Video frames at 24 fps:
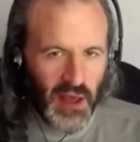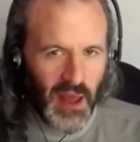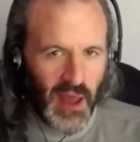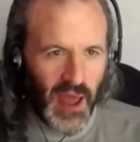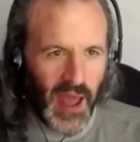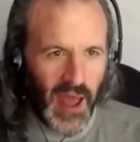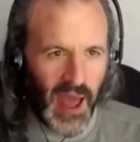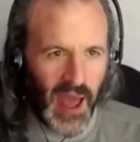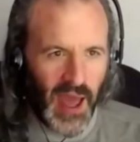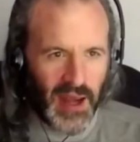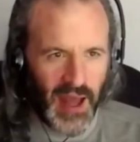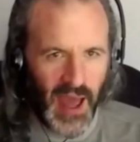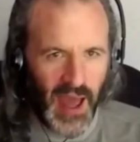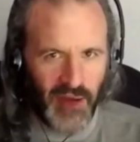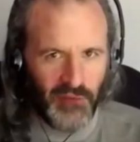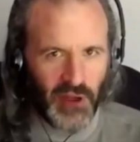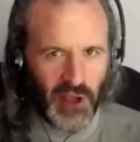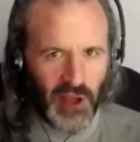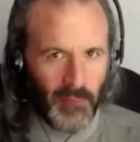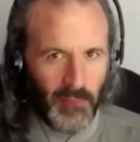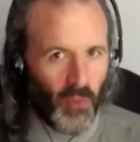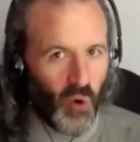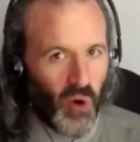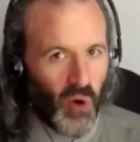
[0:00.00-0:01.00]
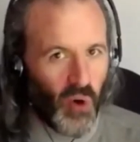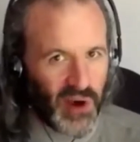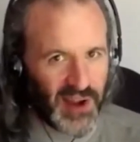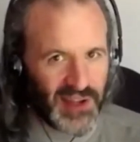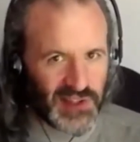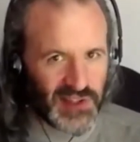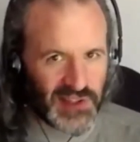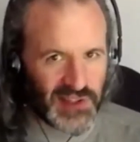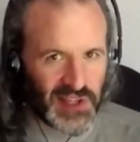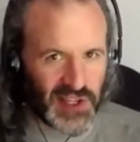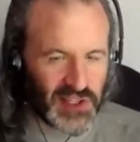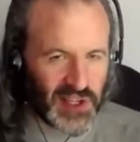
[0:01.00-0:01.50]
and having a more
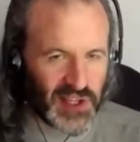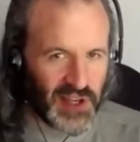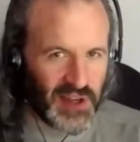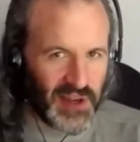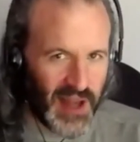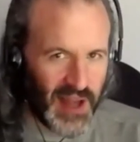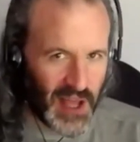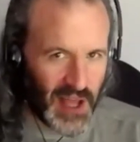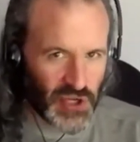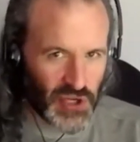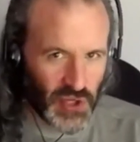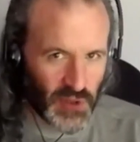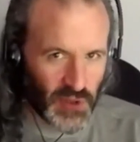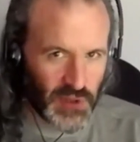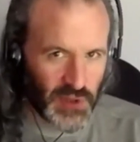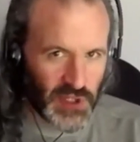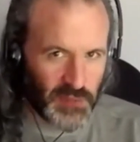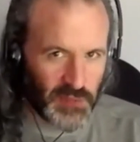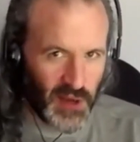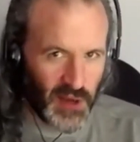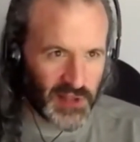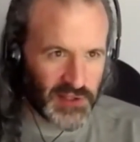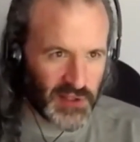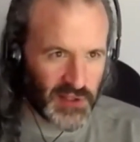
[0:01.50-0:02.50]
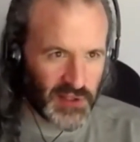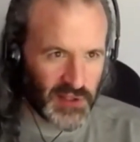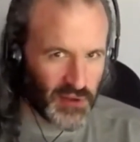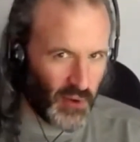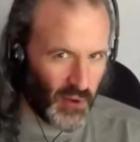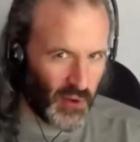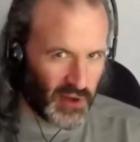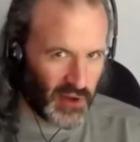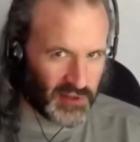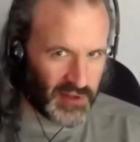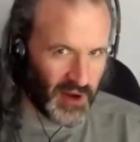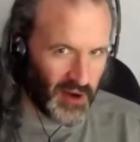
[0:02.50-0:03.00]
consistent national response, although
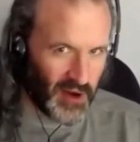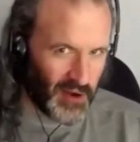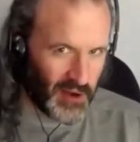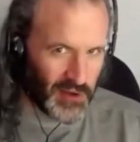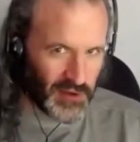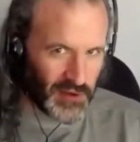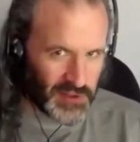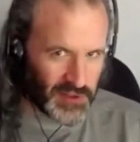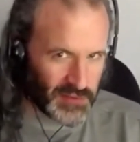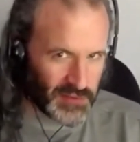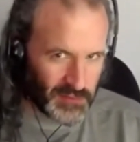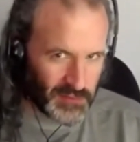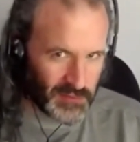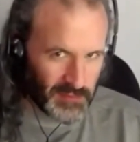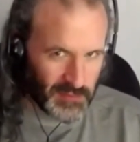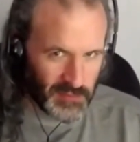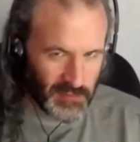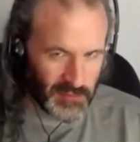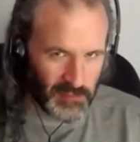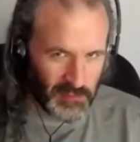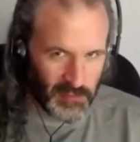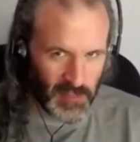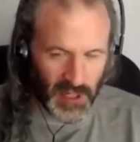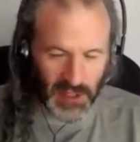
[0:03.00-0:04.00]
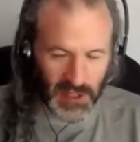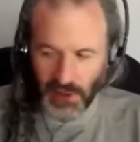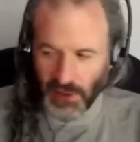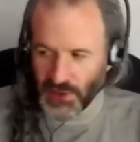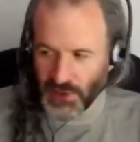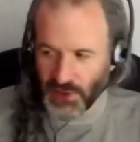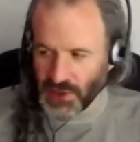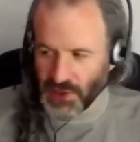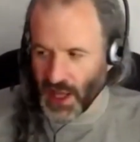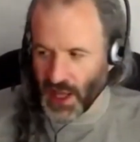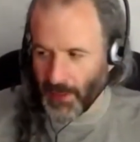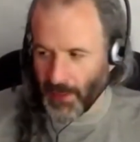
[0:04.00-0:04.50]
Ontario's been a little
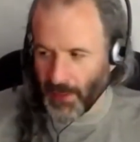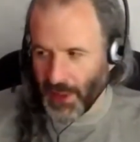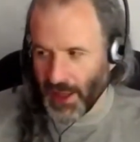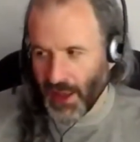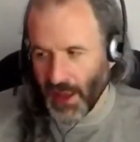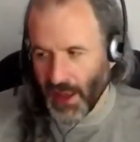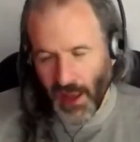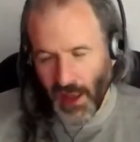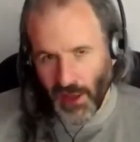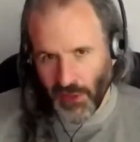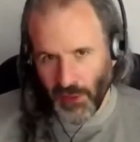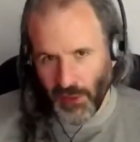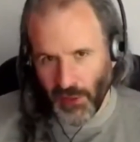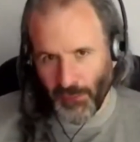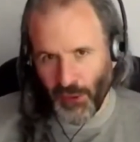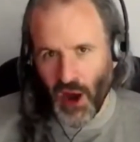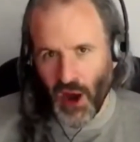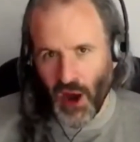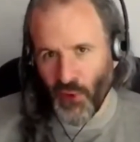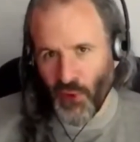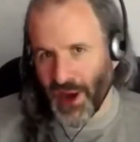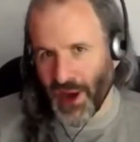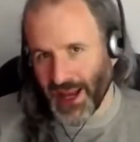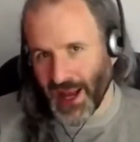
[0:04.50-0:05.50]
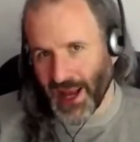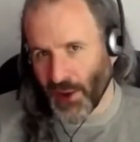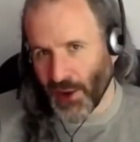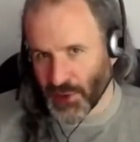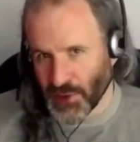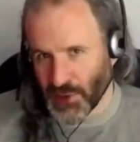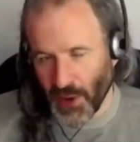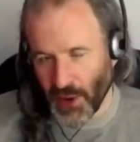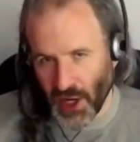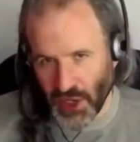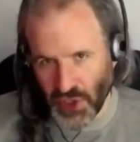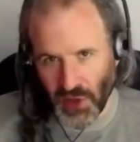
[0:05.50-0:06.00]
sloppy. The problem right now is
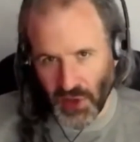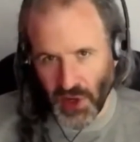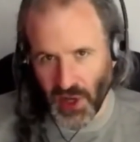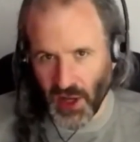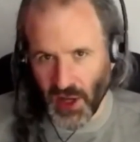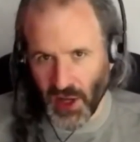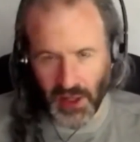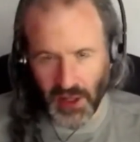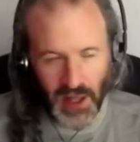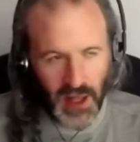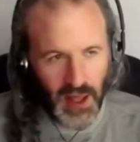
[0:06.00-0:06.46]
Montreal.